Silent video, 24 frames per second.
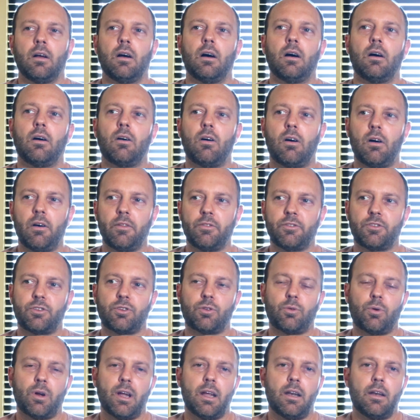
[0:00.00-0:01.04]
on
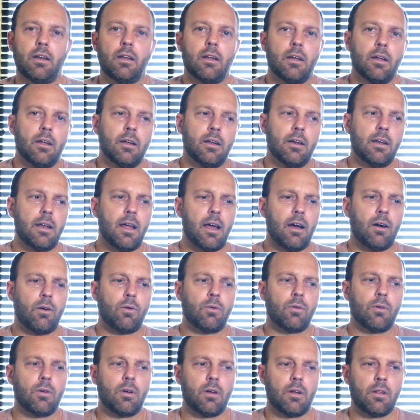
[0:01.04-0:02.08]
screen.
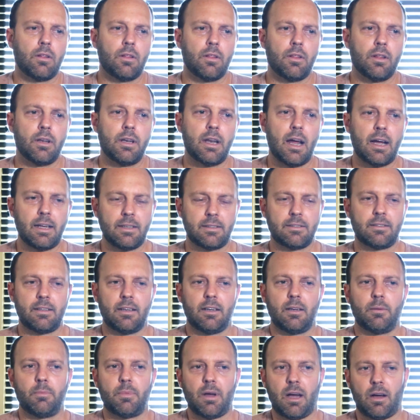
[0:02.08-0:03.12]
Now, the nice
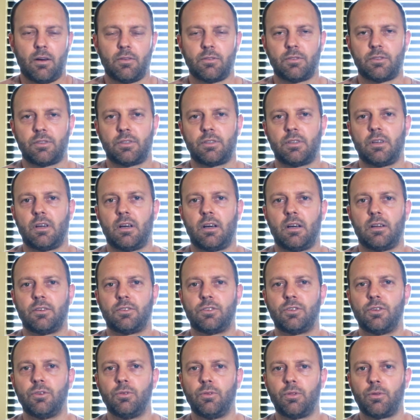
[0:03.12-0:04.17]
thing about
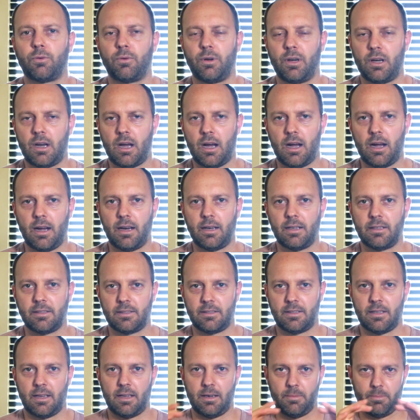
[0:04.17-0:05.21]
239
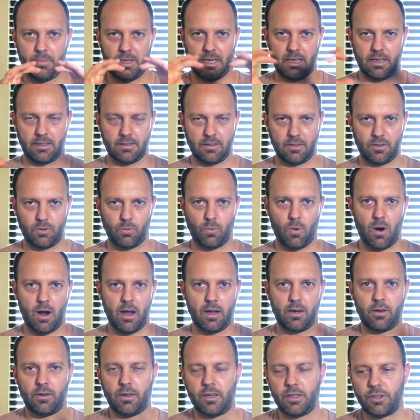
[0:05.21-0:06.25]
is that because it's
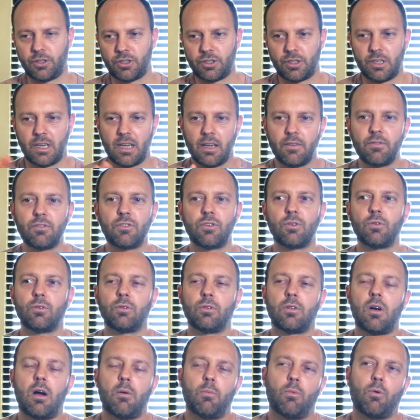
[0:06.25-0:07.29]
wider, it just gives you a
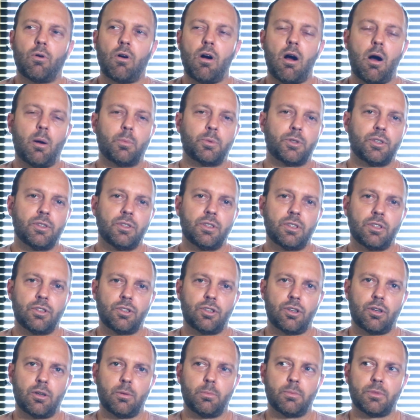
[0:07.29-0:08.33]
lot more options in
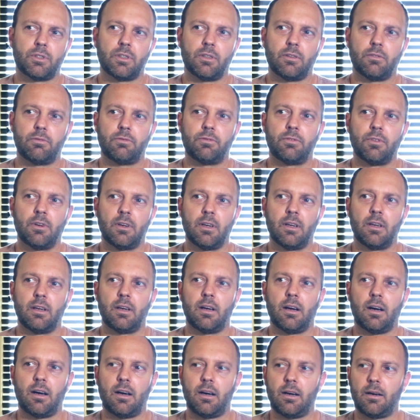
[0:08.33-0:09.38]
terms of
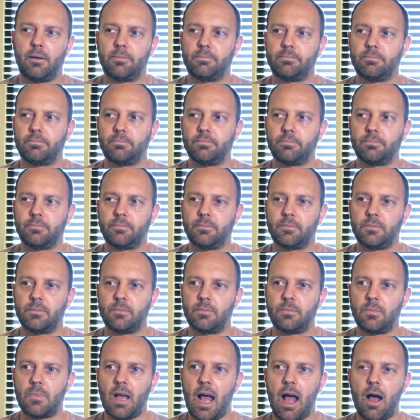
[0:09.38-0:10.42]

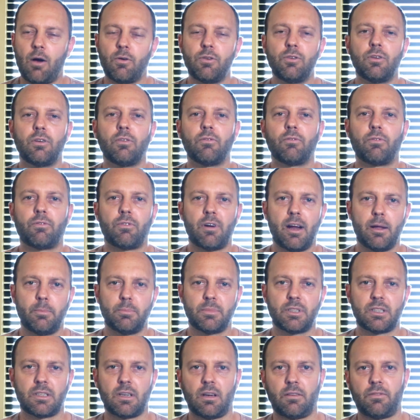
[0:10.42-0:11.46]
how you can frame
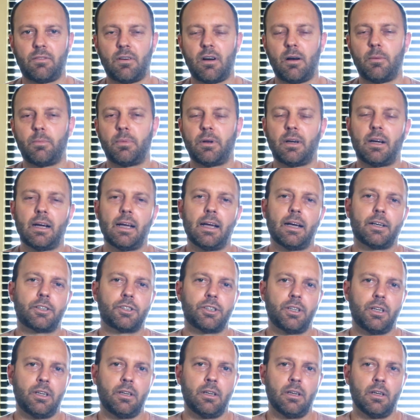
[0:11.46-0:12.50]
stuff up. And I
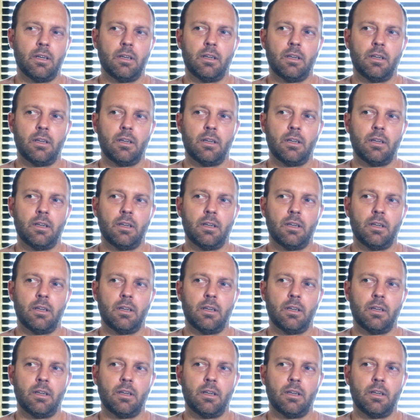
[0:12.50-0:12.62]
actually